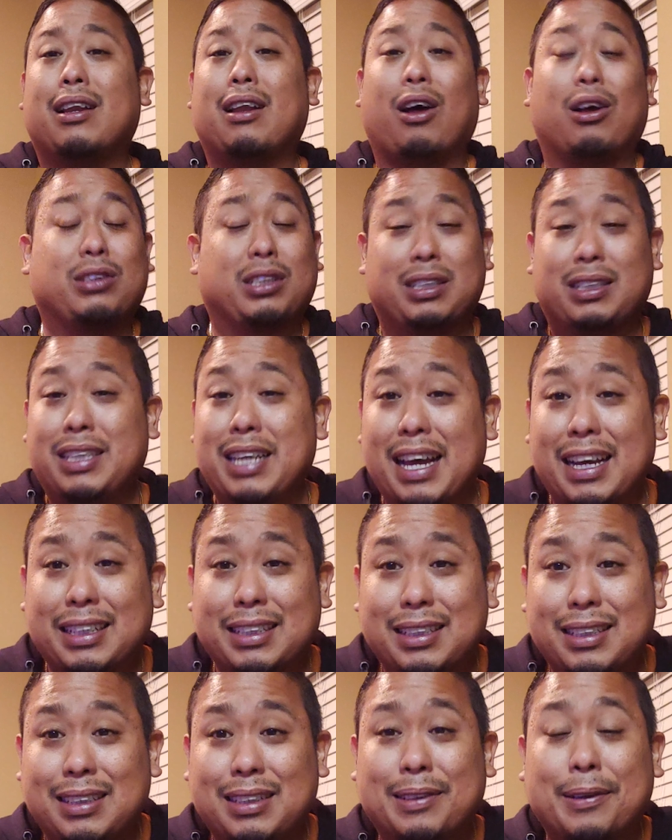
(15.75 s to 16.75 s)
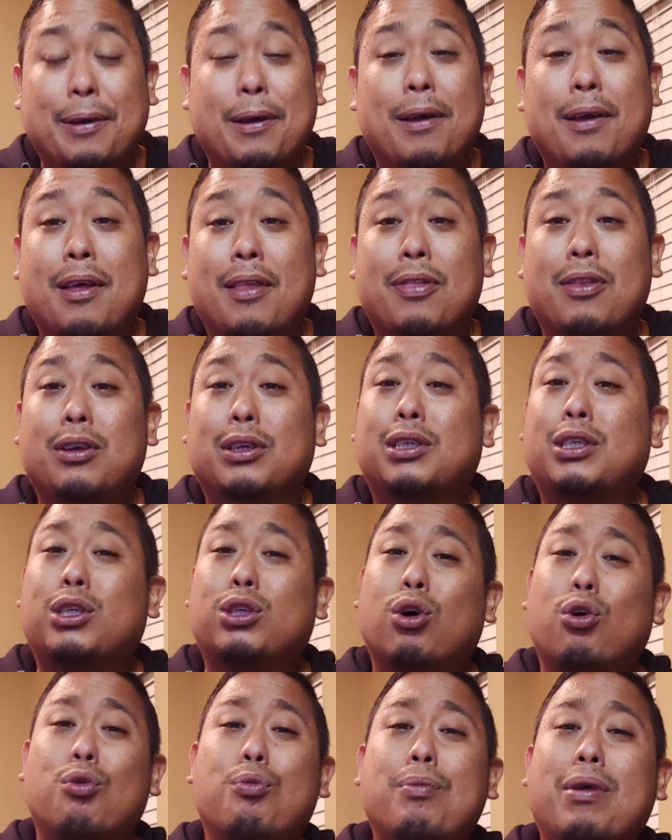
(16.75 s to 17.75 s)
Austin, Texas, there's
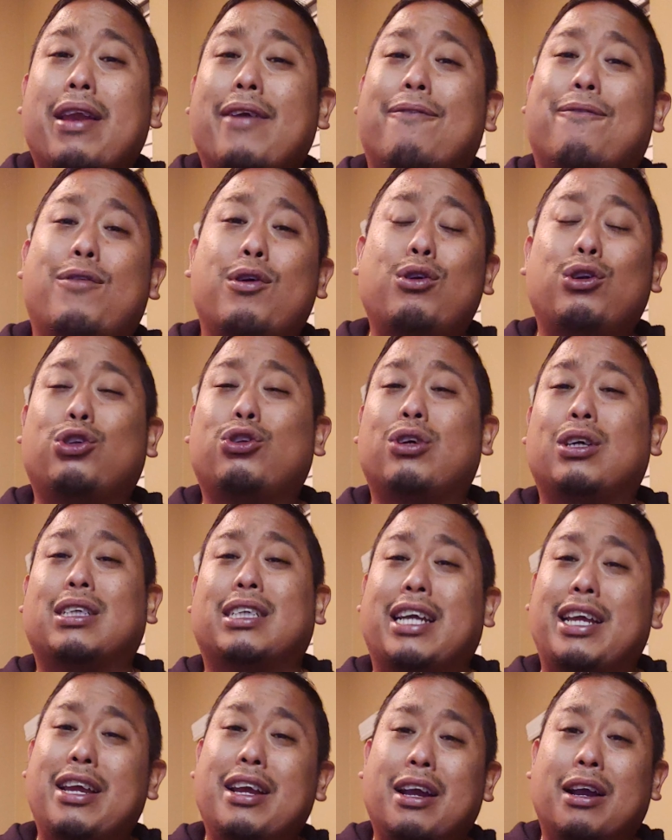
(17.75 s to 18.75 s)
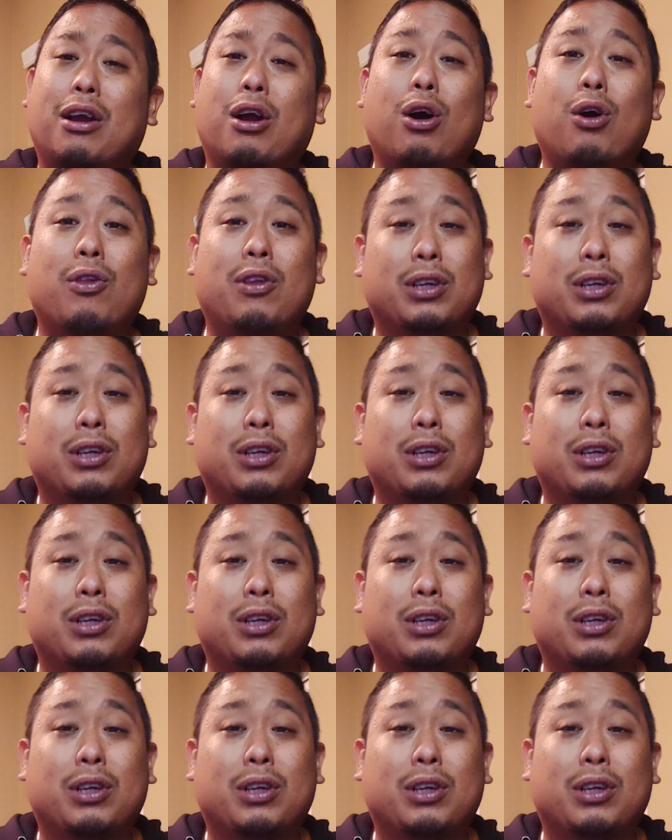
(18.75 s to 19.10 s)
so many food trucks that you can go.